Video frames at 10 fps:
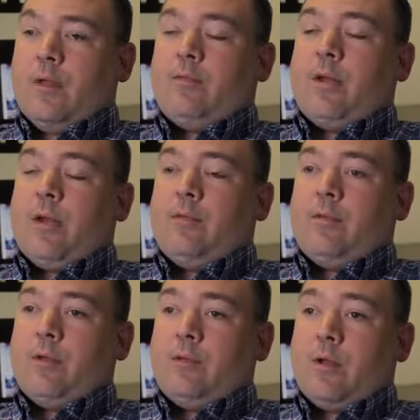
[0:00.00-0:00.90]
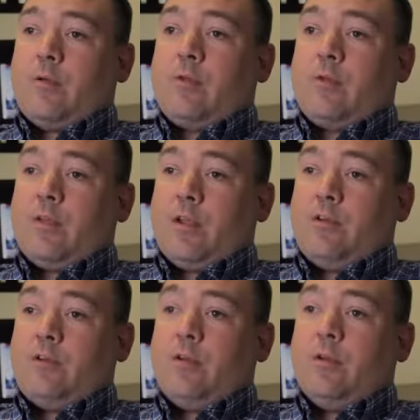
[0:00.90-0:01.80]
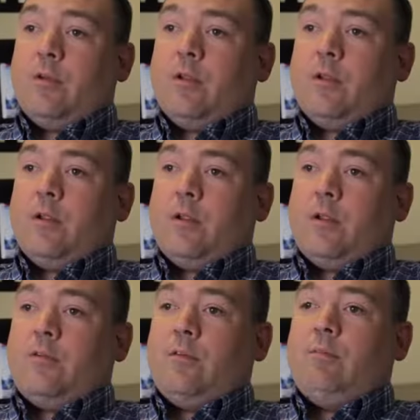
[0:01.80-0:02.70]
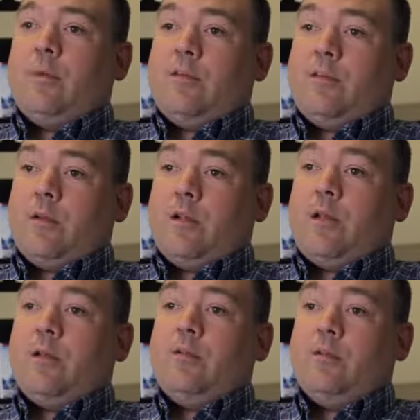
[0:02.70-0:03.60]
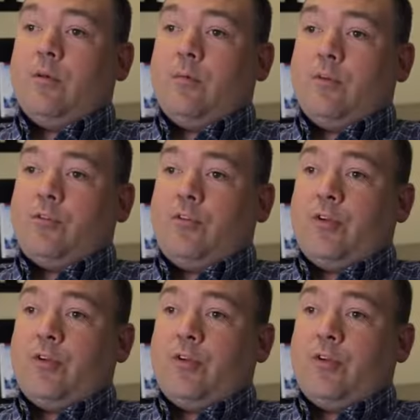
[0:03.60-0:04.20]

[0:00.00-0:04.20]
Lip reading: if you're having a seizure, at least basically know what to